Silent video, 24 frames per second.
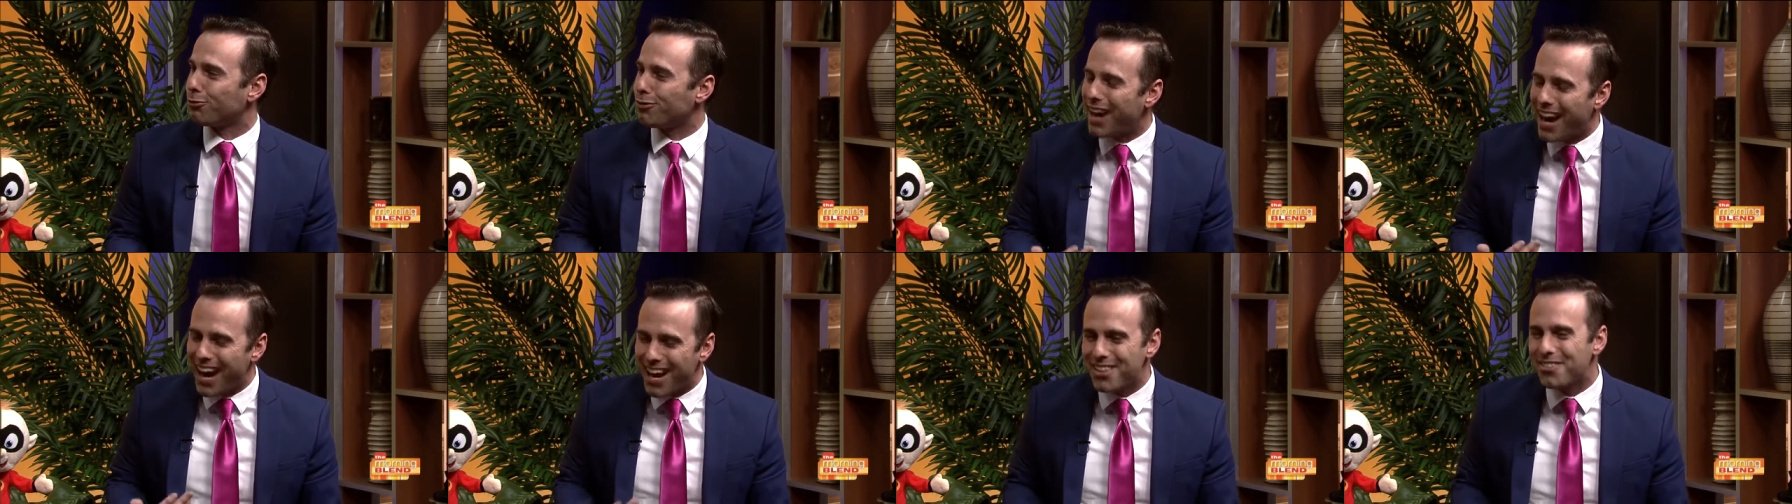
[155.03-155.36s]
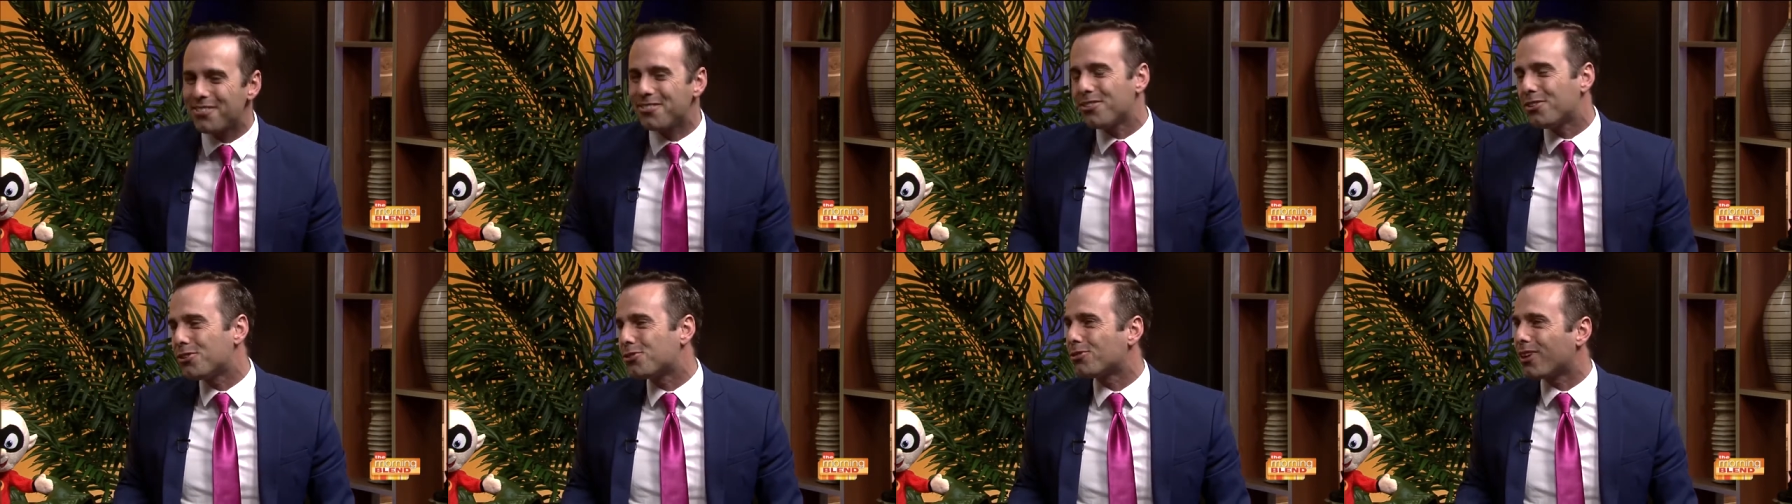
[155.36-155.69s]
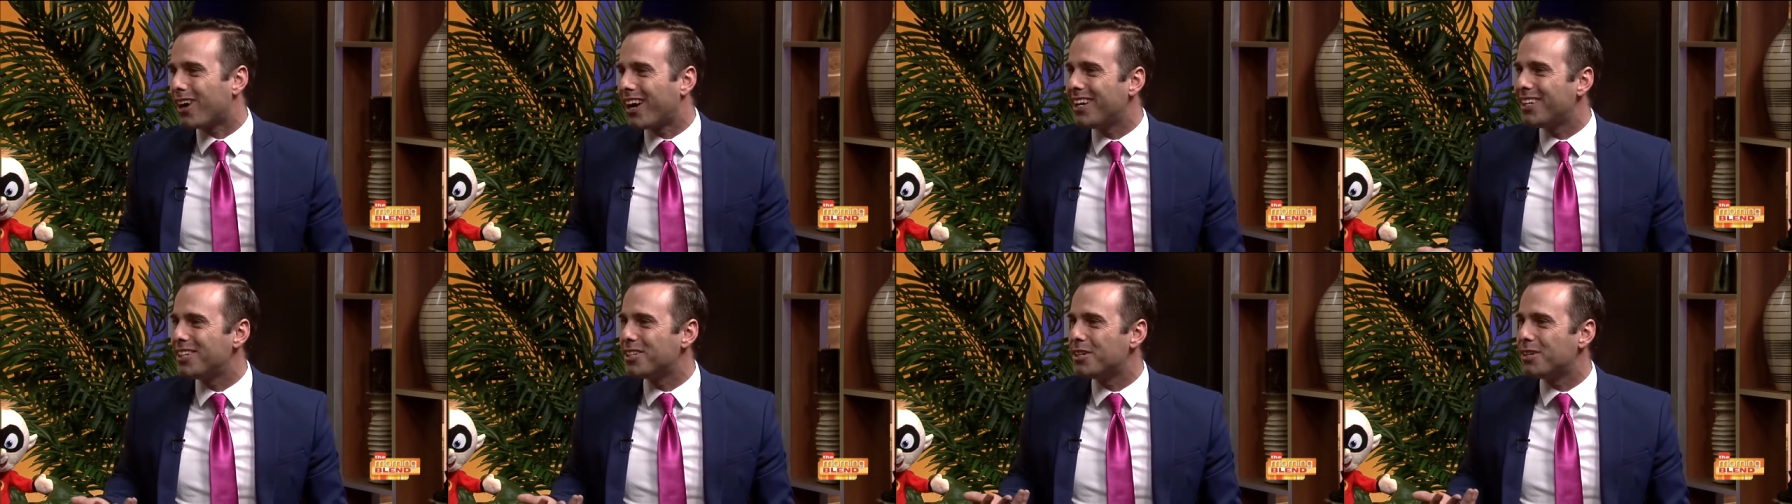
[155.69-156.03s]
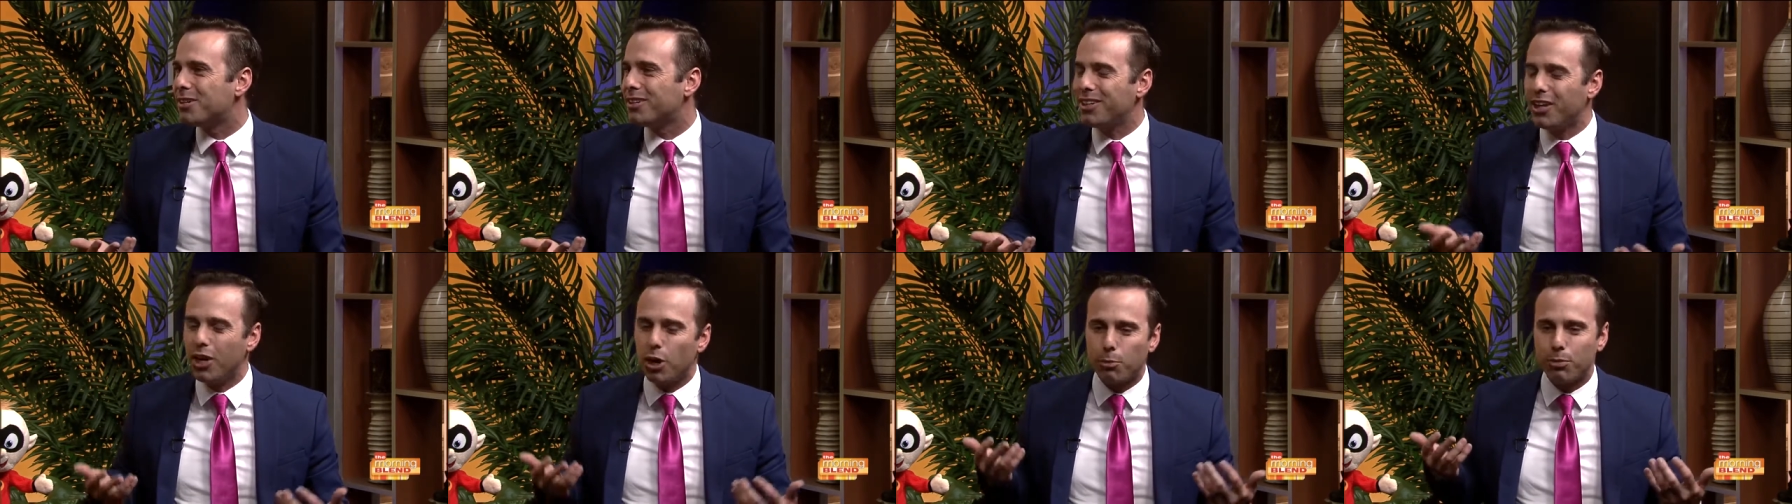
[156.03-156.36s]
rather than trying
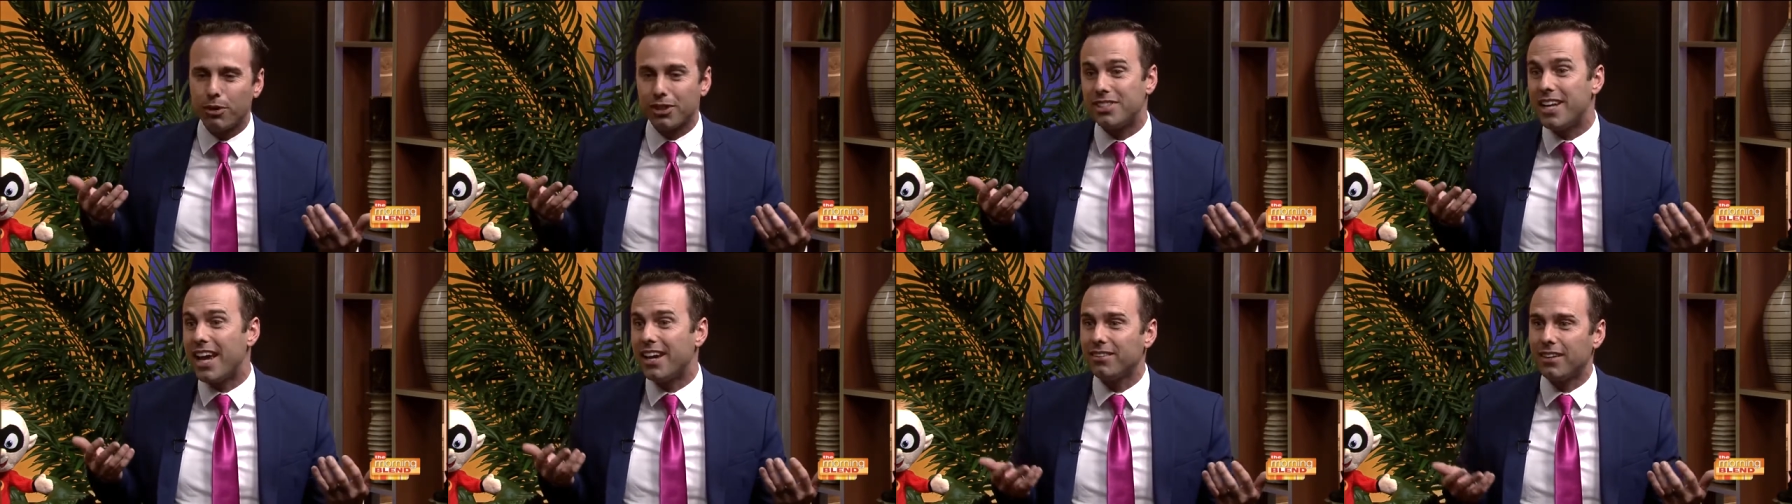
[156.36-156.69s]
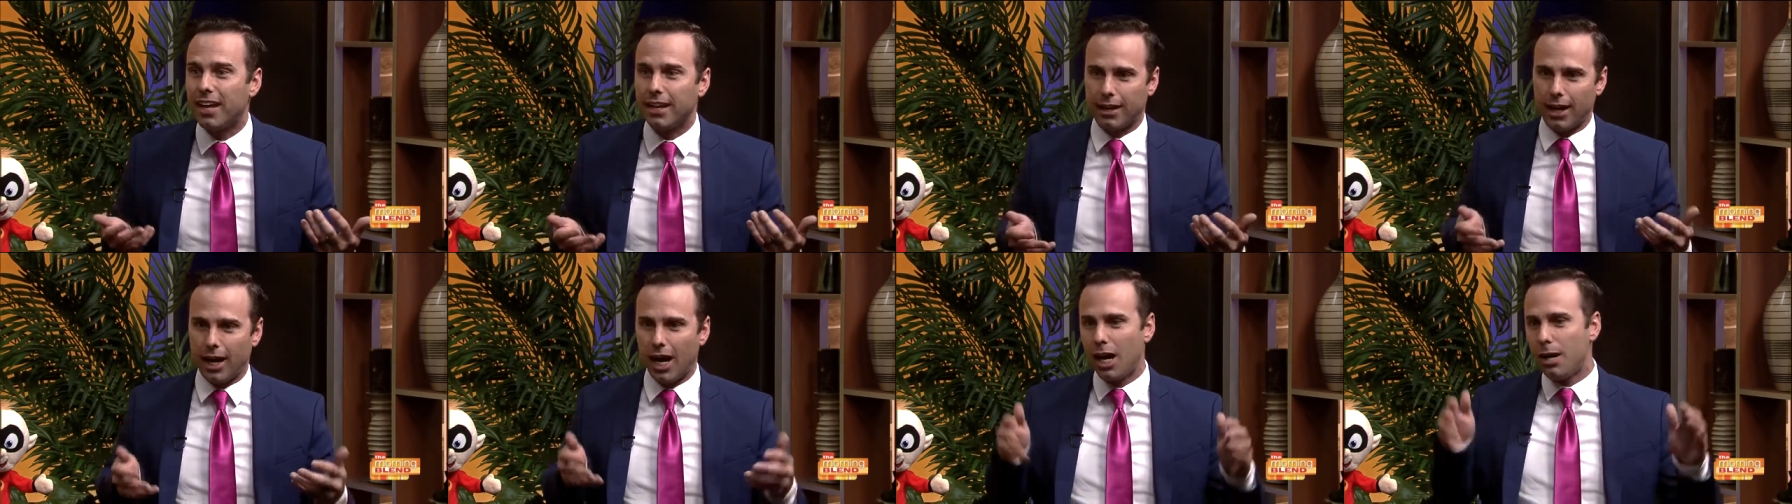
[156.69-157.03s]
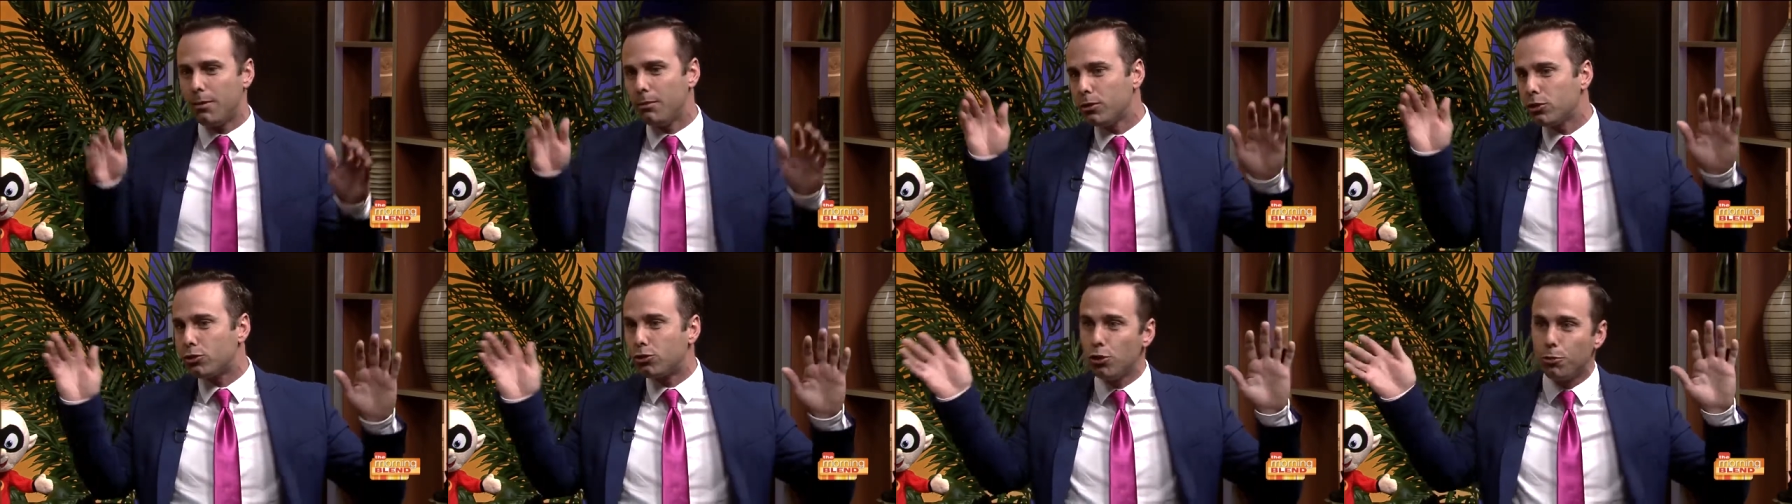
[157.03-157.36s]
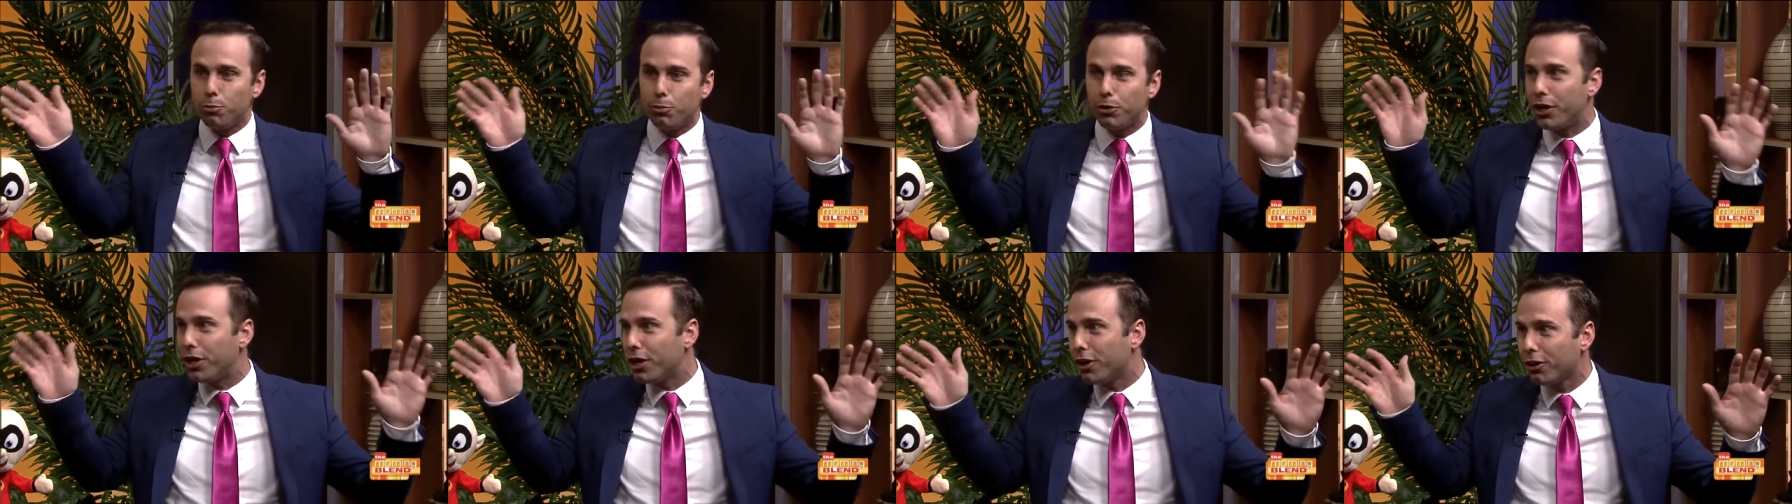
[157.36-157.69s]
to, you know, pretend like I'm a
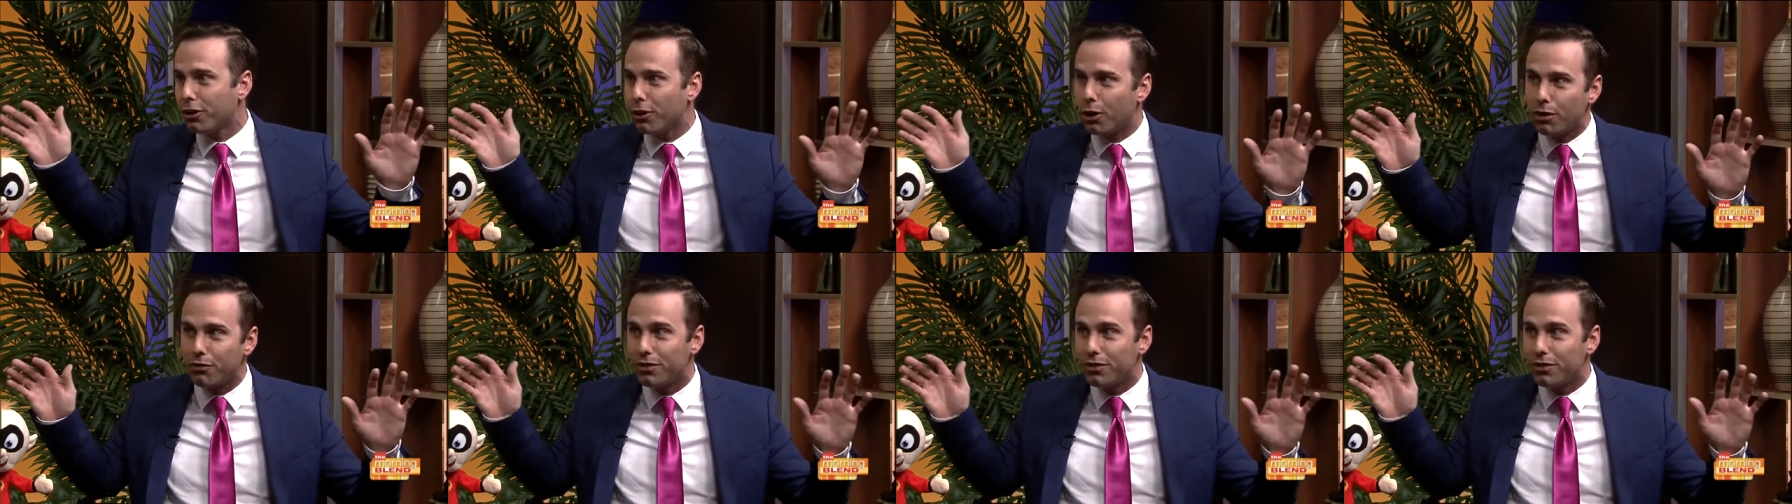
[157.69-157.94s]
superhero,